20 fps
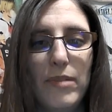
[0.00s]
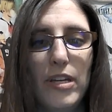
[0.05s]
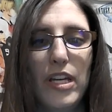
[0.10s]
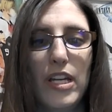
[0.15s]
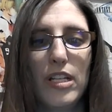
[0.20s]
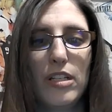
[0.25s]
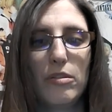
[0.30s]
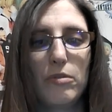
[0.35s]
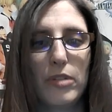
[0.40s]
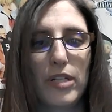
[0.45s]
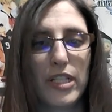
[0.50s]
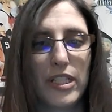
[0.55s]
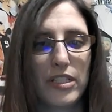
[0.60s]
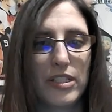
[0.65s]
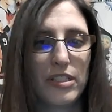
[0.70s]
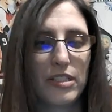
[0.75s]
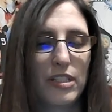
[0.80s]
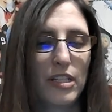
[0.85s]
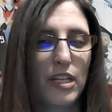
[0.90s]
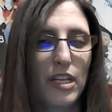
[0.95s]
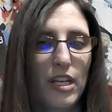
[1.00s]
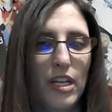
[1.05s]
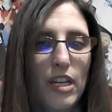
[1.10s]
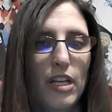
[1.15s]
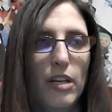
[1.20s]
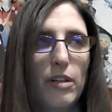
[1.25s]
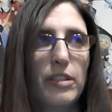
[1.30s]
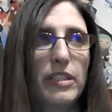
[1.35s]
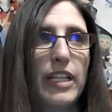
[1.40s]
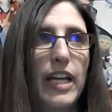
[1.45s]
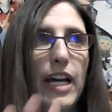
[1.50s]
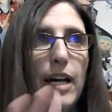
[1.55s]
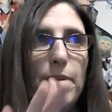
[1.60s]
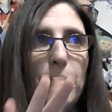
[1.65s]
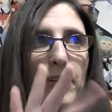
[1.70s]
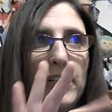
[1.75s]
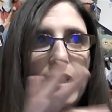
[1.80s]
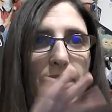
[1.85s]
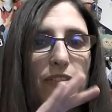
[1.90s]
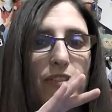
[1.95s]
Anyways, now
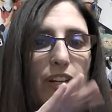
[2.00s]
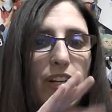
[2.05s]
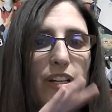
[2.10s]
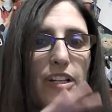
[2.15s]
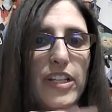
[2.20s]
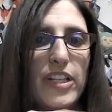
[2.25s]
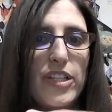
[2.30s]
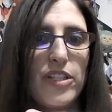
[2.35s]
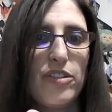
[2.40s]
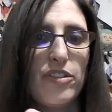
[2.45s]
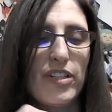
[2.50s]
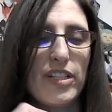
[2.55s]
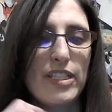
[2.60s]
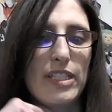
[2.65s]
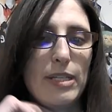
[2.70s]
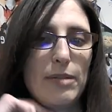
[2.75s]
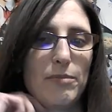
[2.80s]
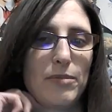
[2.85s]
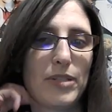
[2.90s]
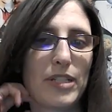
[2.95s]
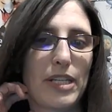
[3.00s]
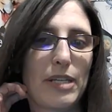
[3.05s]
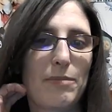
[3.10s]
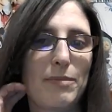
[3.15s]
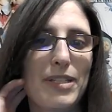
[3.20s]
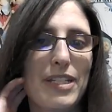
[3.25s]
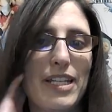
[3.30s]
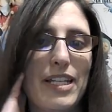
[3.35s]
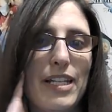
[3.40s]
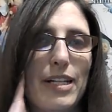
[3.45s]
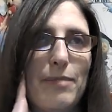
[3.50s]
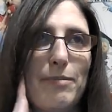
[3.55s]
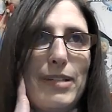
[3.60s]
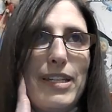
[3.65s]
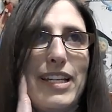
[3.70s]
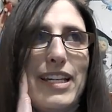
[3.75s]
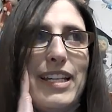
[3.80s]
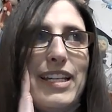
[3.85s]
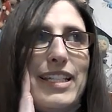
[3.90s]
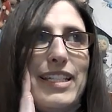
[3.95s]
we're in a very interesting predicament here
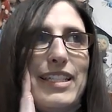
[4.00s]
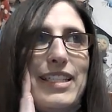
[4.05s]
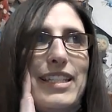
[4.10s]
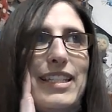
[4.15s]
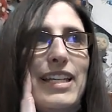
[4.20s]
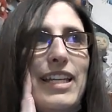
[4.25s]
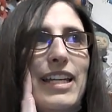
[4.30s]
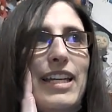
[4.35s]
because